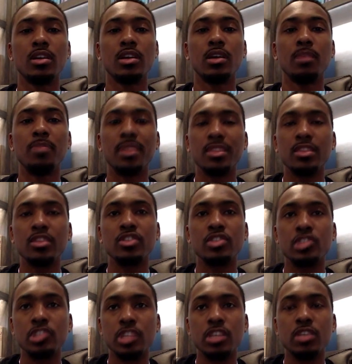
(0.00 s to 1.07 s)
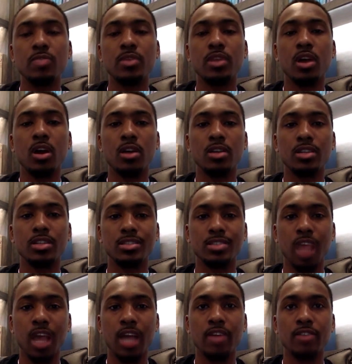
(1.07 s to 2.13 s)
but the genuine heart
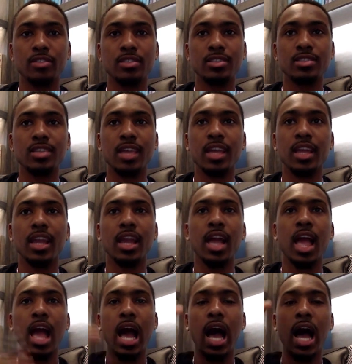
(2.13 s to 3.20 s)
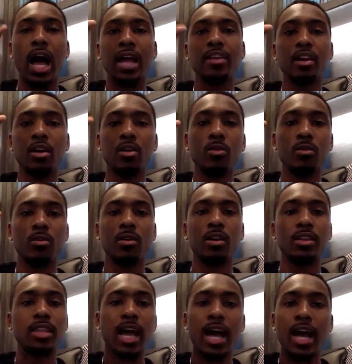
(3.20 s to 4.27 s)
desire to say, "I know
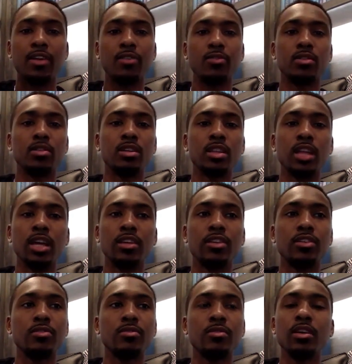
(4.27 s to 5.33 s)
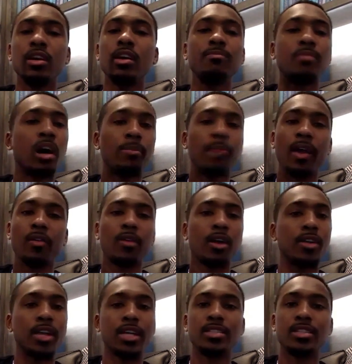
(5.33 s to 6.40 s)
that I don't look like you, my
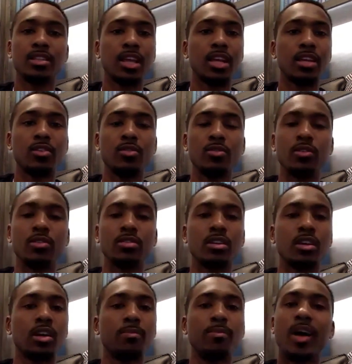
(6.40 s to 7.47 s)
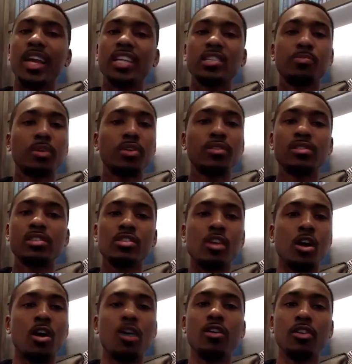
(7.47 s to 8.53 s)
background isn't like yours, my experiences
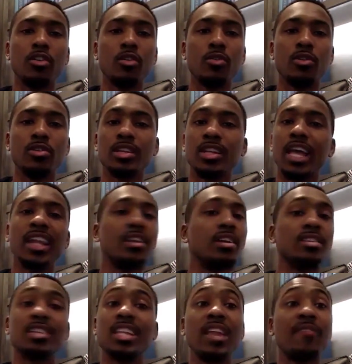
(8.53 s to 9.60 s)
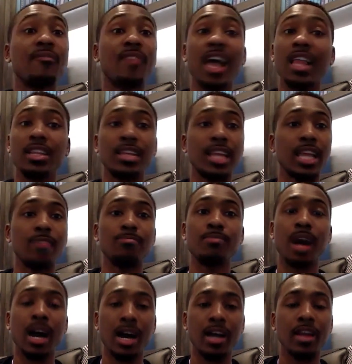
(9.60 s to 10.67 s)
aren't yours, and that doesn't invalidate
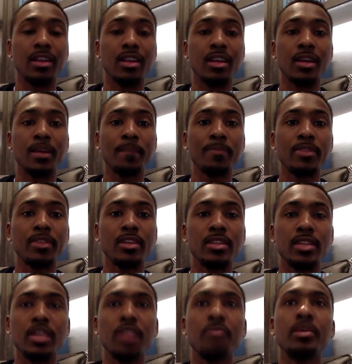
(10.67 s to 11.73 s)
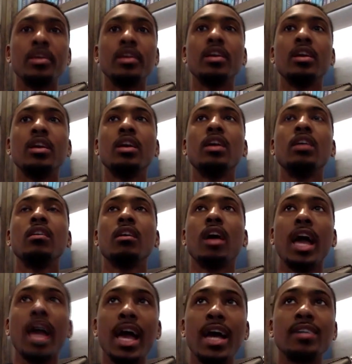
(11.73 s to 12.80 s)
mine." Because hear me,
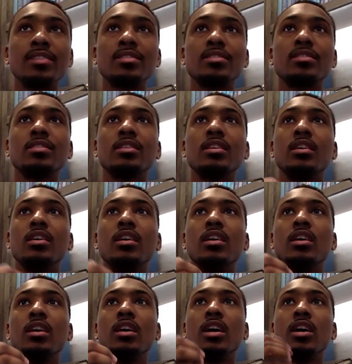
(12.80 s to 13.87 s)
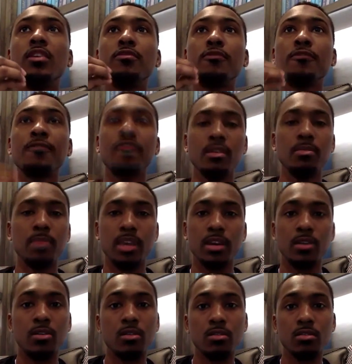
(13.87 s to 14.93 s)
as a female,